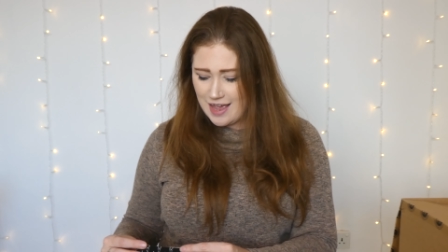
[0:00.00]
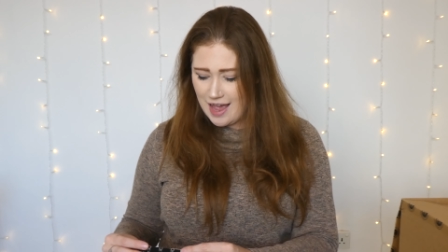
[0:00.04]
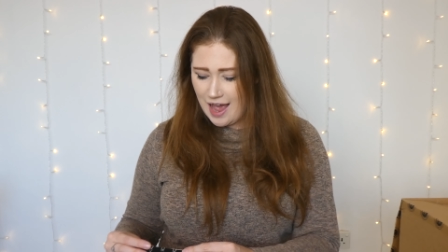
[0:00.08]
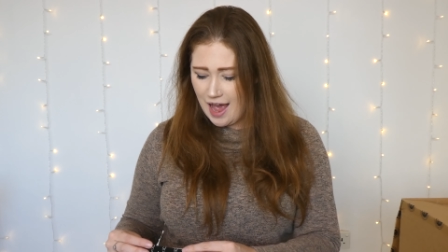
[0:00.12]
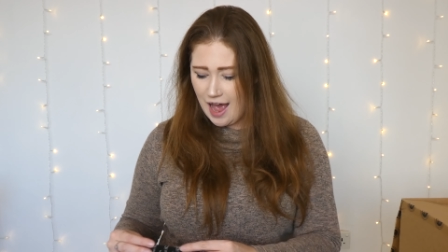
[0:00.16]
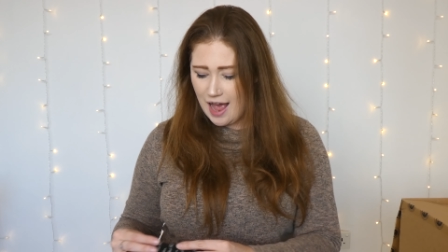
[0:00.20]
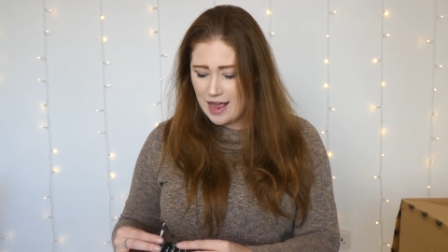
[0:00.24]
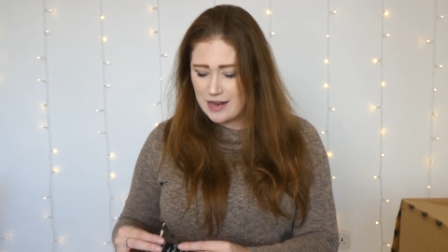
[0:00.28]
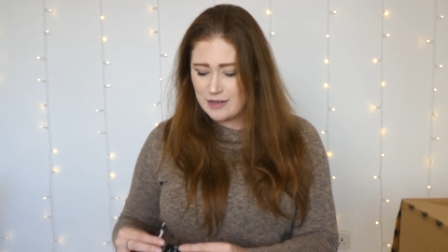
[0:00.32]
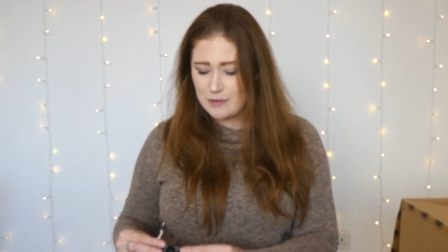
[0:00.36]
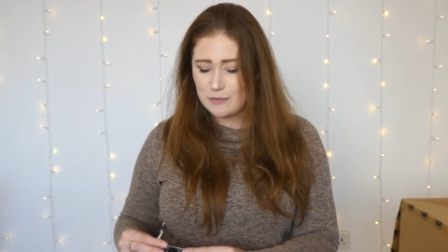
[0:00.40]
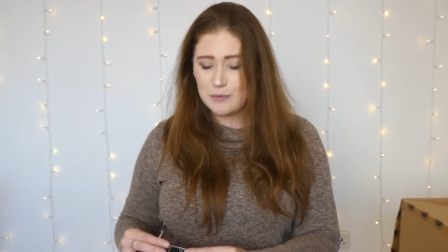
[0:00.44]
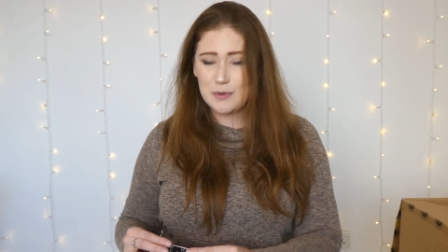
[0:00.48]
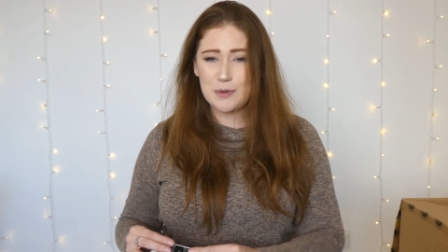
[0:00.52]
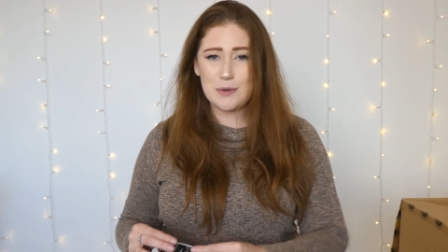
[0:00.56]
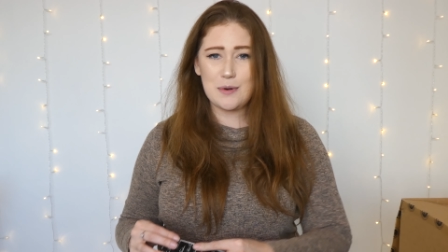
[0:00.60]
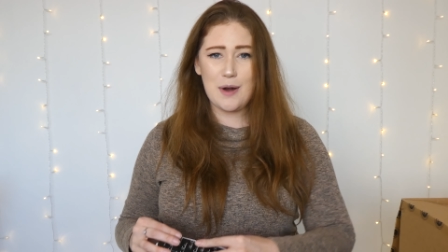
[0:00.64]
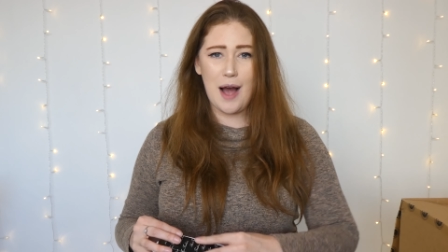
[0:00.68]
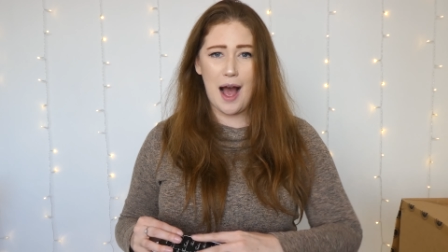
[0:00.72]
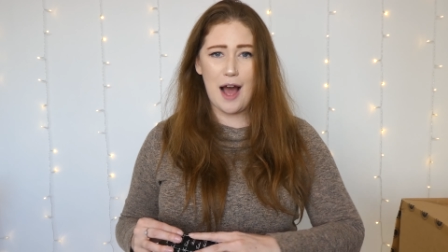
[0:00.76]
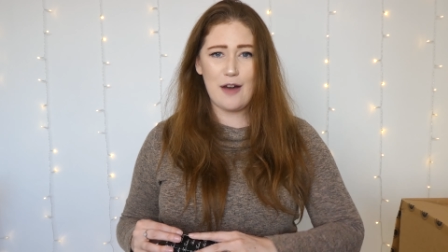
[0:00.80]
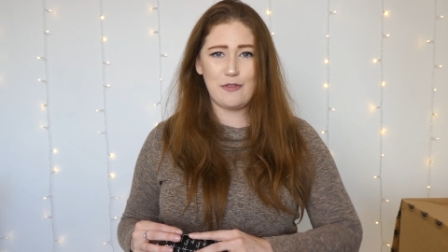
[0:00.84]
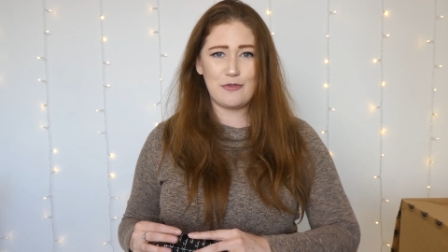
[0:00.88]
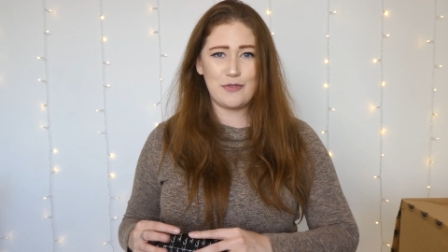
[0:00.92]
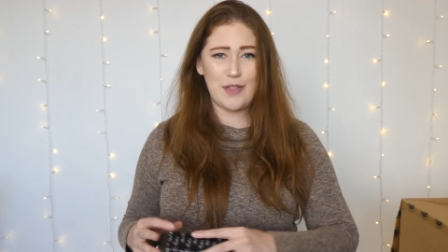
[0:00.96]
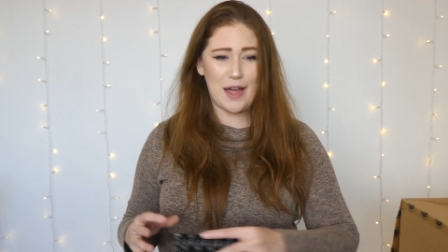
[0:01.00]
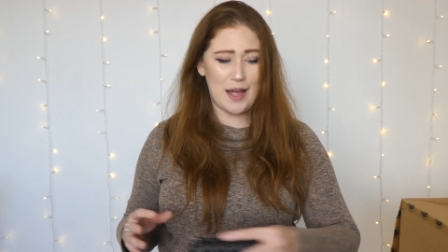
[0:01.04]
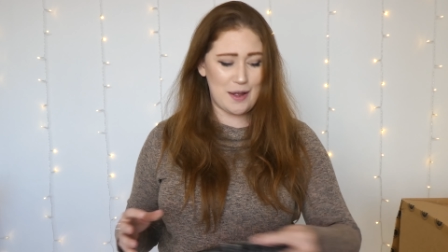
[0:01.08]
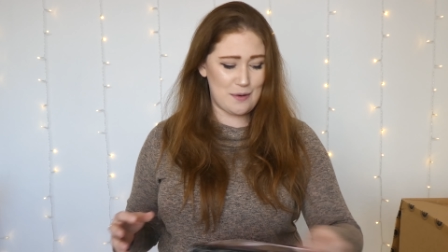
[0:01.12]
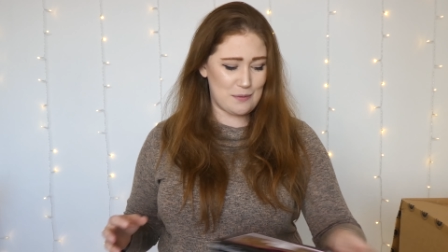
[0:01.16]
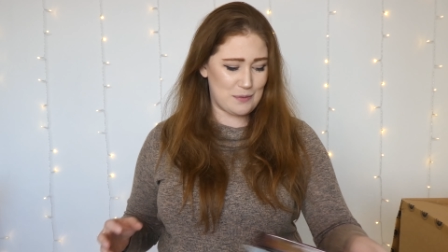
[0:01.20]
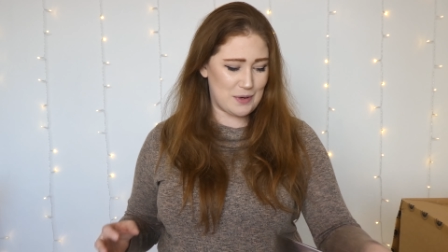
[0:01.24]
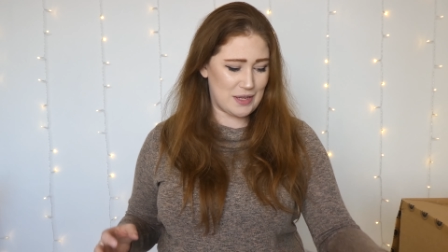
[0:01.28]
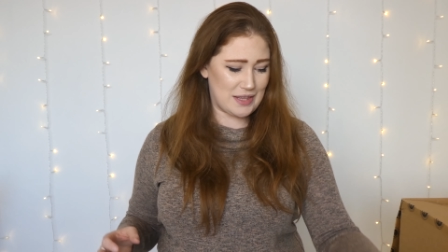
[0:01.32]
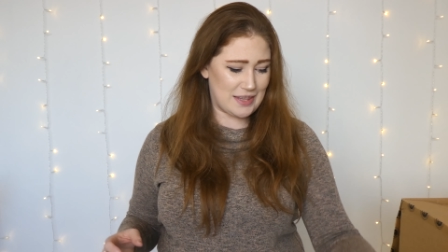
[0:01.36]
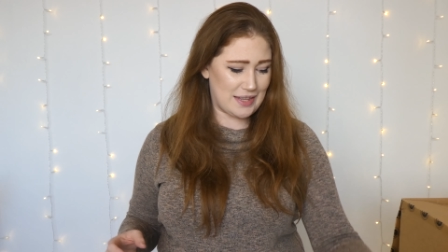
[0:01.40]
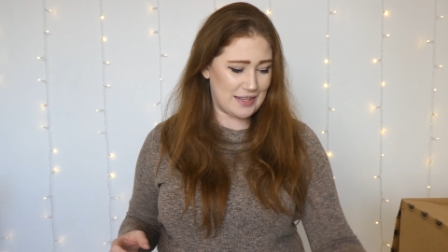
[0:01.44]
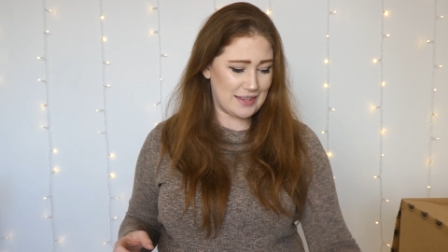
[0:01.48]
and we'll have that
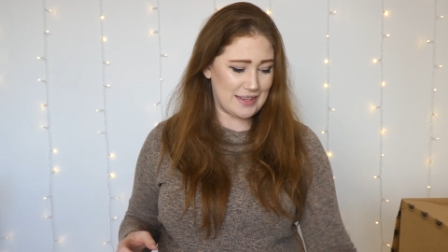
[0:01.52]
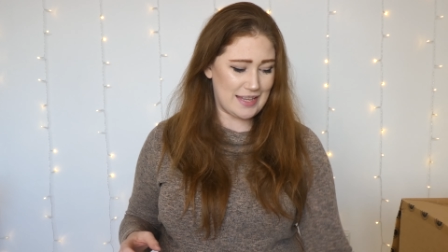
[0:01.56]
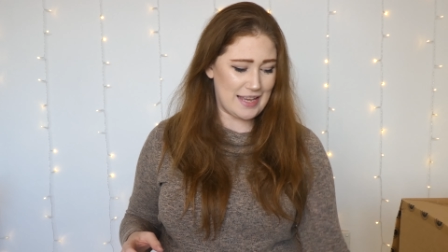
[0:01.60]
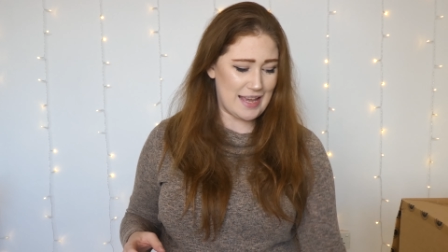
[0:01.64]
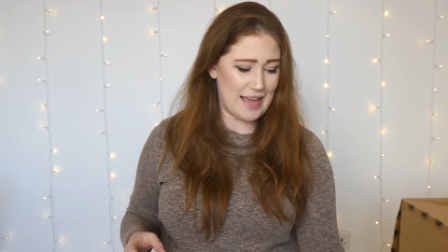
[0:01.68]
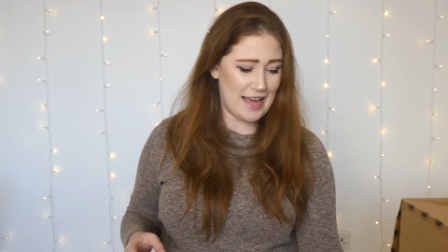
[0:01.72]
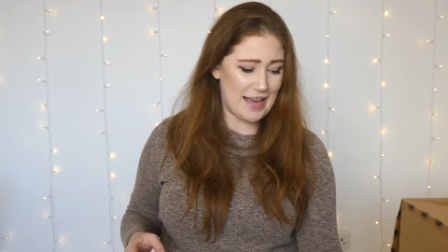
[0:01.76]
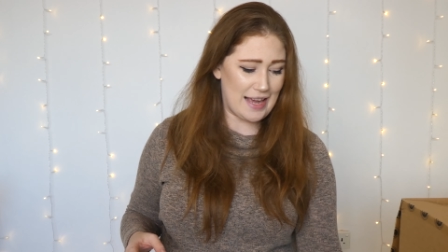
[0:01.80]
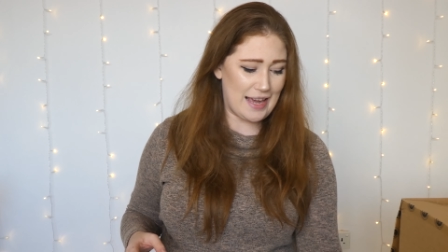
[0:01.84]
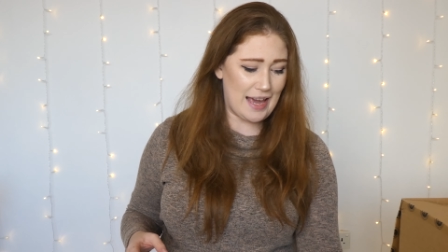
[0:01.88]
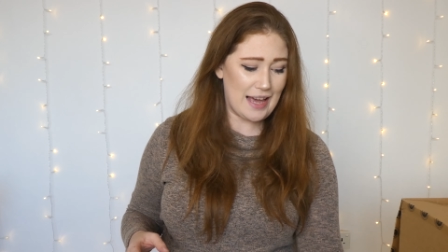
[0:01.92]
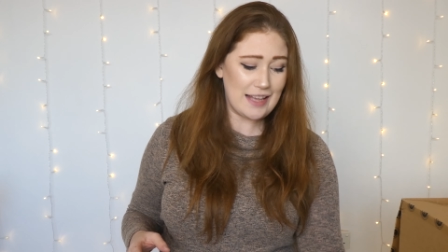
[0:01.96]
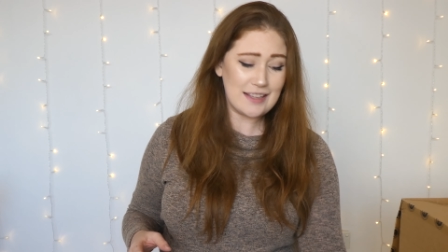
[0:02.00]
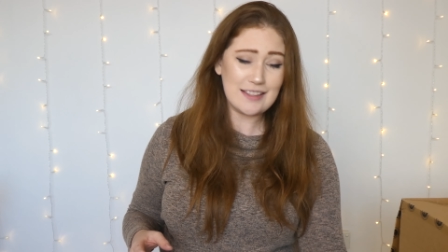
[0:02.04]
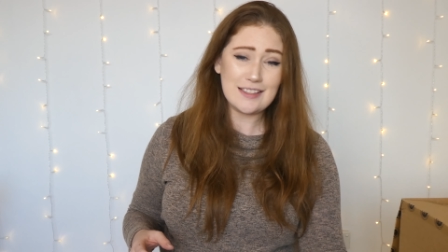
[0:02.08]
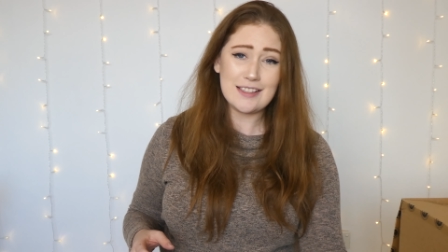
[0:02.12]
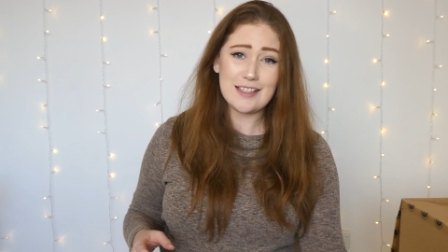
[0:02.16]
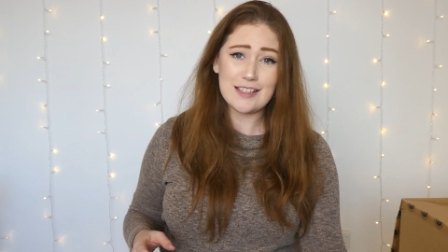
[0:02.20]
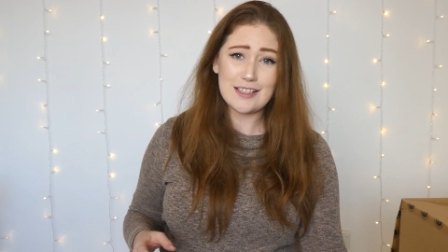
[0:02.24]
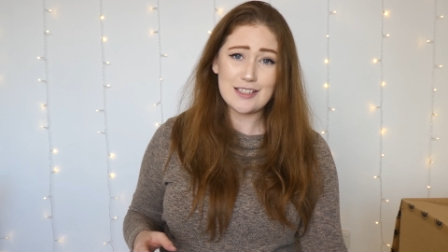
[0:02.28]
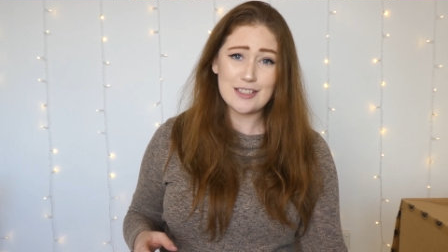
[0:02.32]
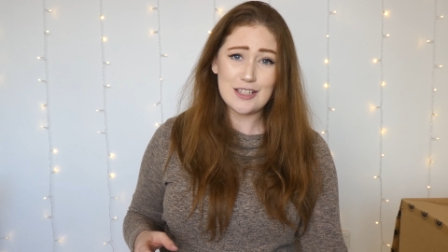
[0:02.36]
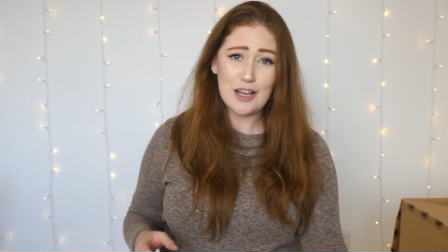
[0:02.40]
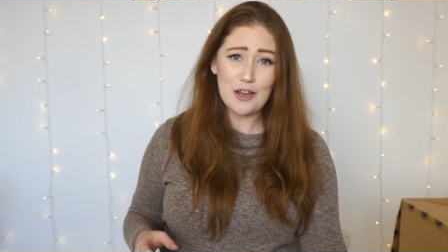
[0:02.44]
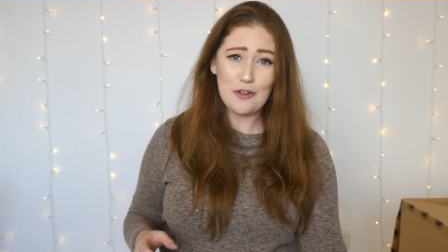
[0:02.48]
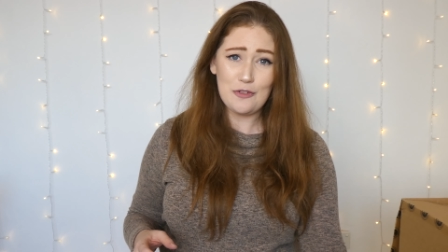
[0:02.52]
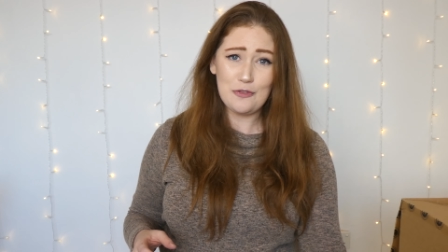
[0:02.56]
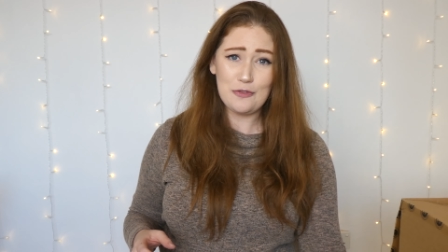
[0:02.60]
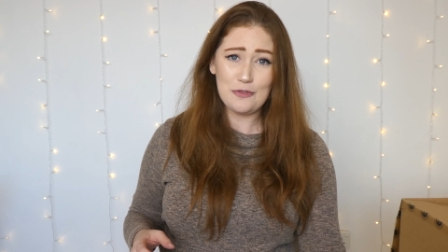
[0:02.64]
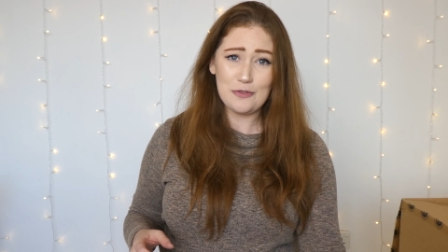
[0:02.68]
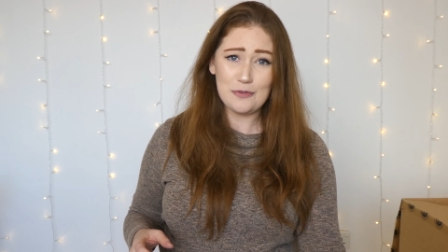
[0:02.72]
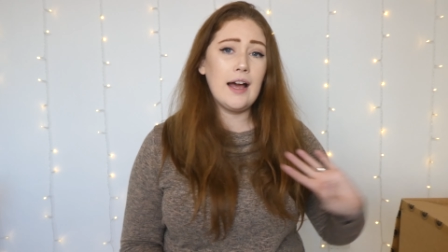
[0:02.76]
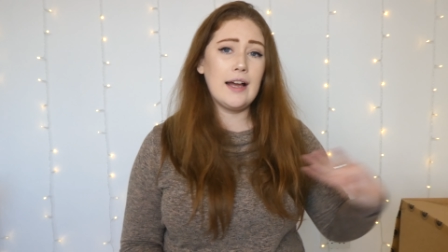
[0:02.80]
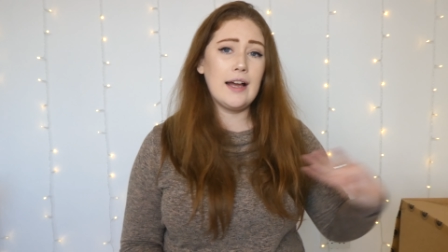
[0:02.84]
with the cancer stuff.